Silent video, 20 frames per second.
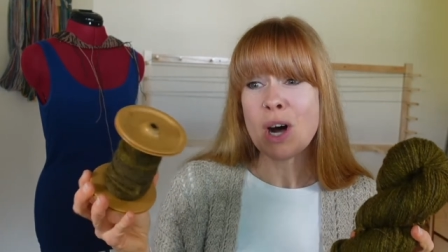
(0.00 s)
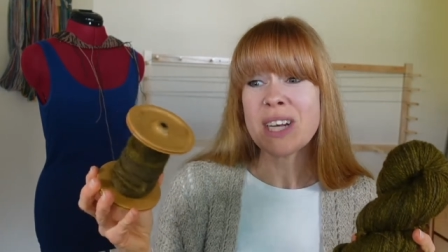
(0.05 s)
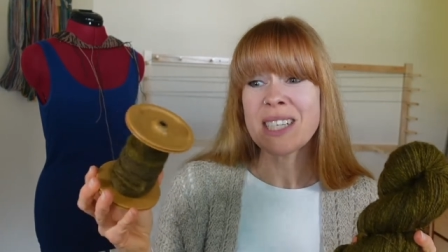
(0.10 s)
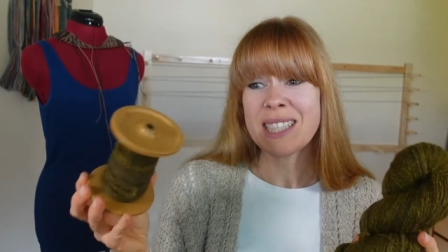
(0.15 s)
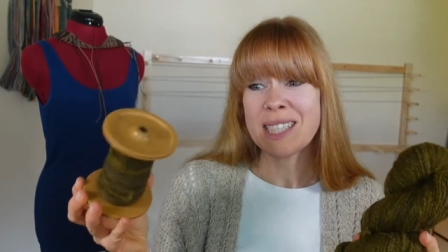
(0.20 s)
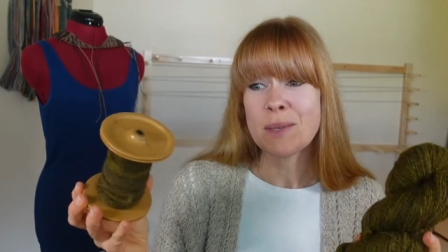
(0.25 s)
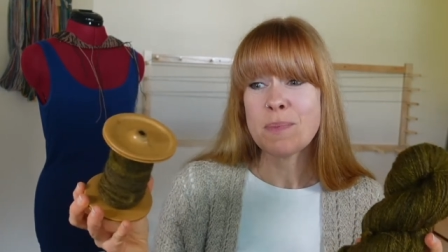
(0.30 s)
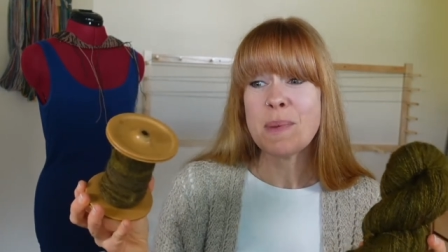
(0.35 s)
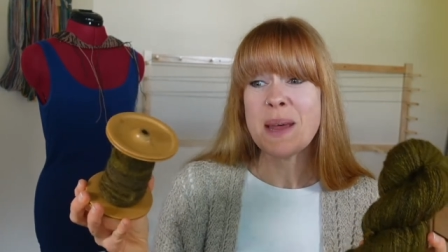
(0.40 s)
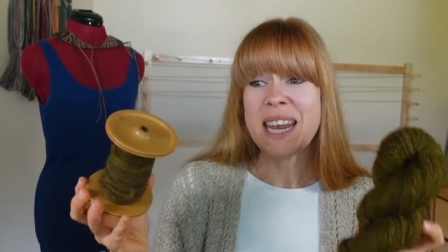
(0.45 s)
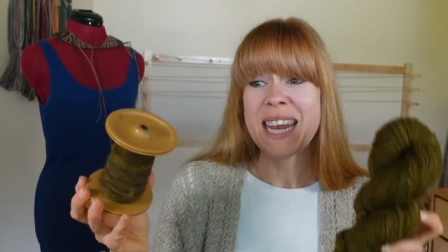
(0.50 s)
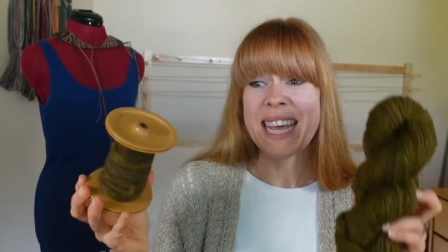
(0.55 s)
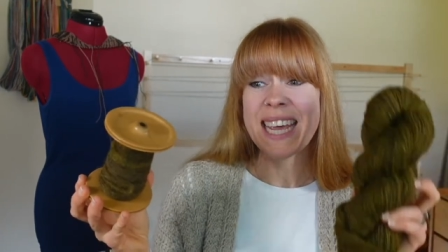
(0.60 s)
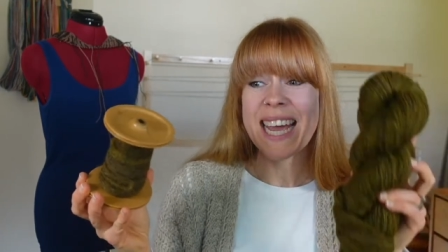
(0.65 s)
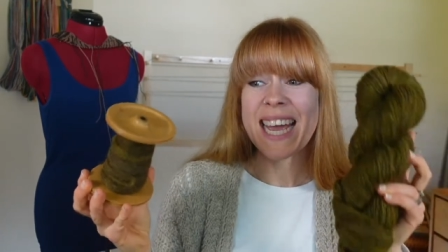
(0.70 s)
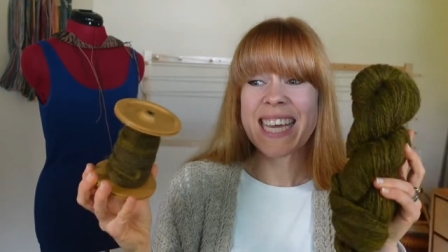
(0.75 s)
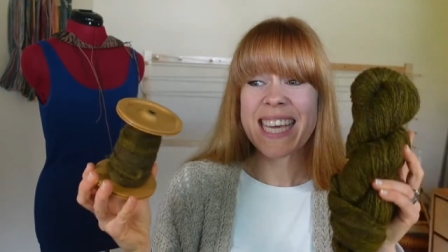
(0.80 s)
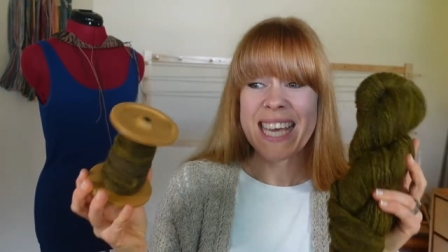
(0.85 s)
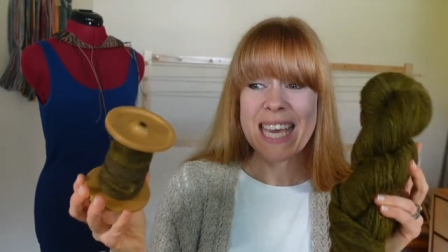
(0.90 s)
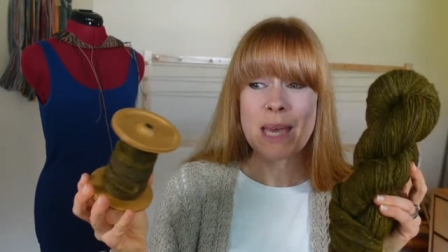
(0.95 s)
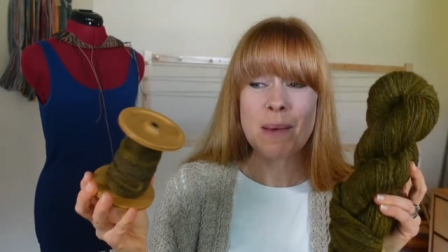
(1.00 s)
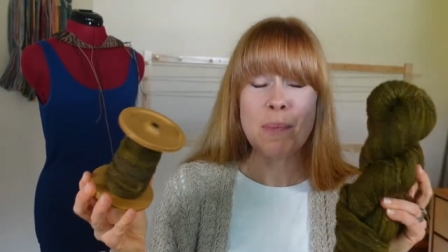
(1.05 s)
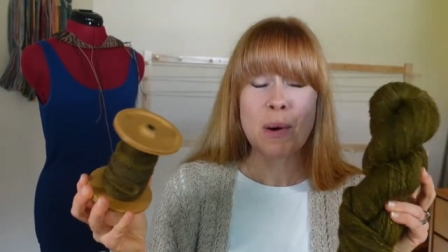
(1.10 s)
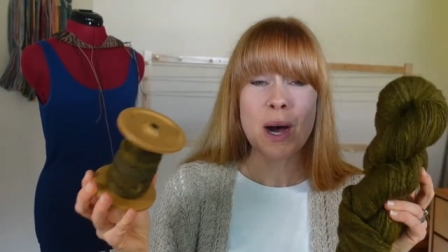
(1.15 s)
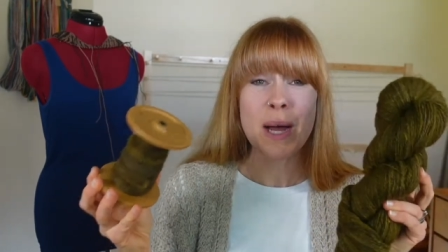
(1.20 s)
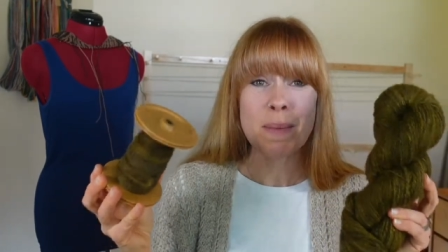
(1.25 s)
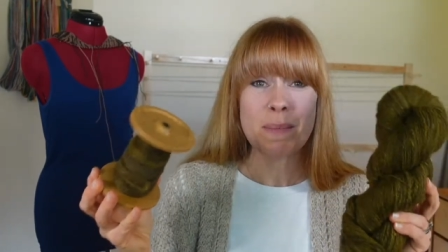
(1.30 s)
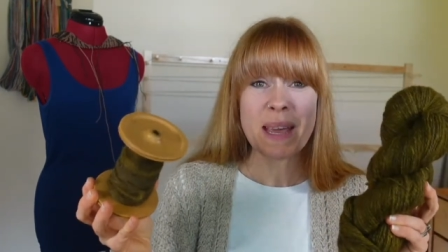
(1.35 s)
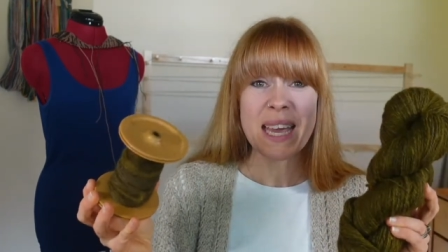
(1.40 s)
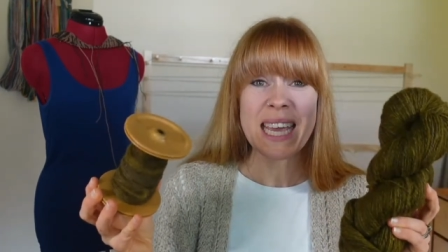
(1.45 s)
on spinning and keep
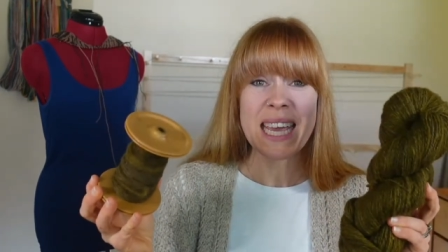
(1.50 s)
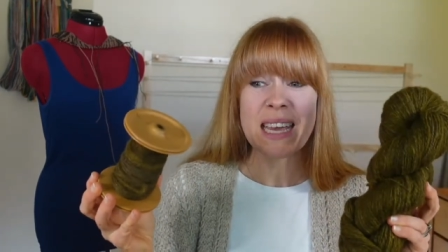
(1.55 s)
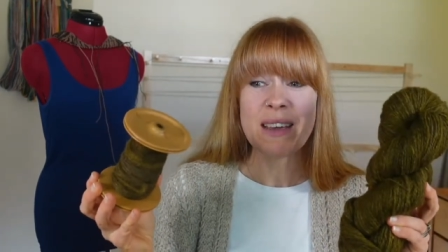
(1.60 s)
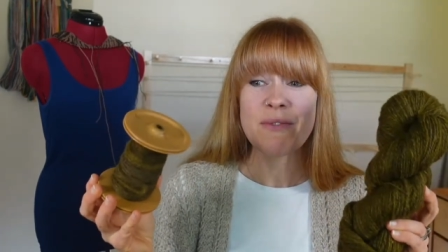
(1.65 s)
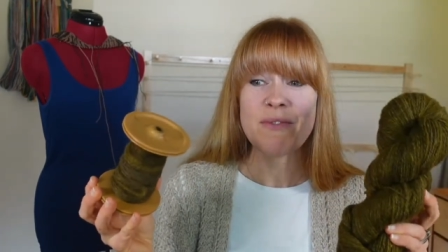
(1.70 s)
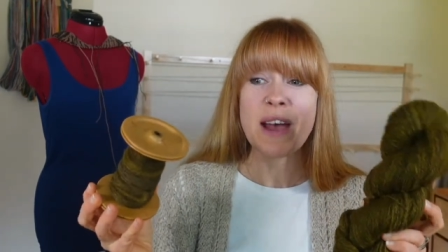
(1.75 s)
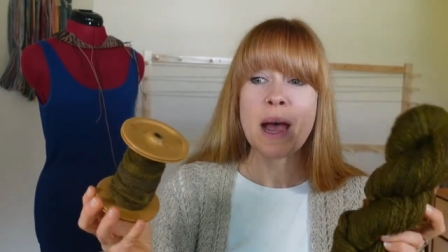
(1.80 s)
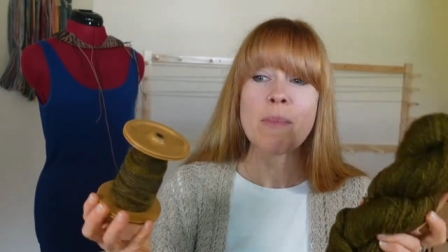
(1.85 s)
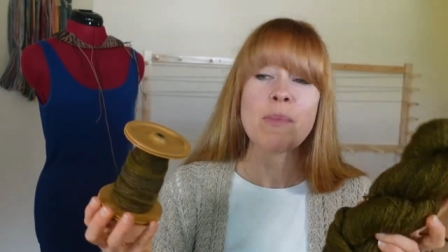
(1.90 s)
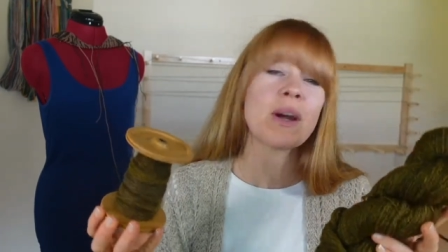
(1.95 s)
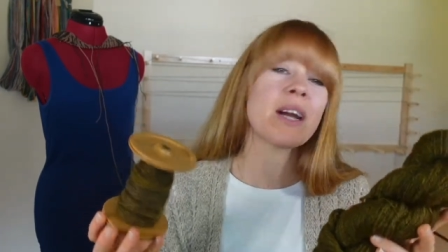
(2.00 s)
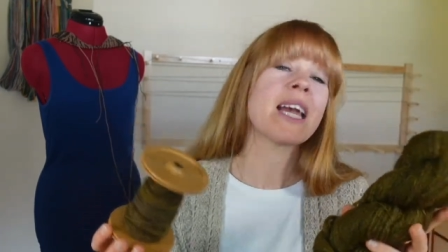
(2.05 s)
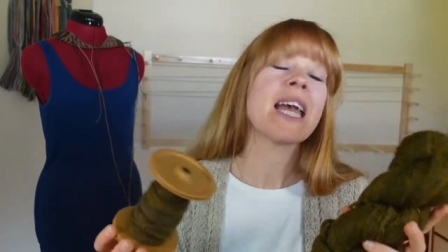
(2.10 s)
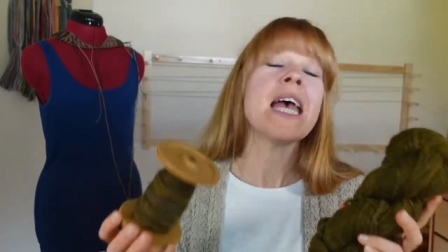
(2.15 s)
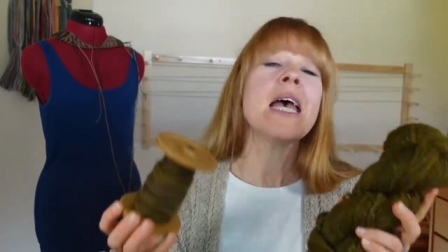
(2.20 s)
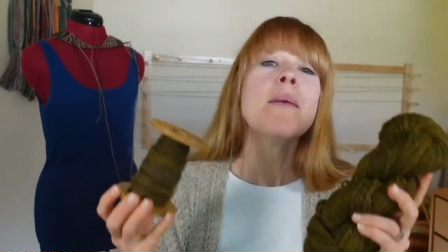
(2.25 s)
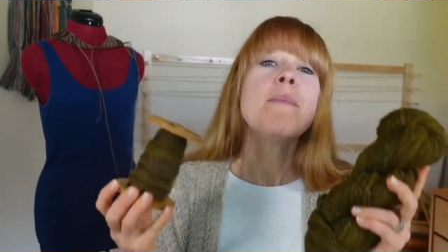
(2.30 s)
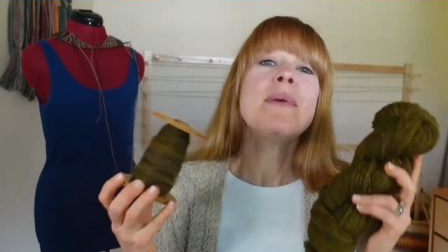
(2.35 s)
on making fabric.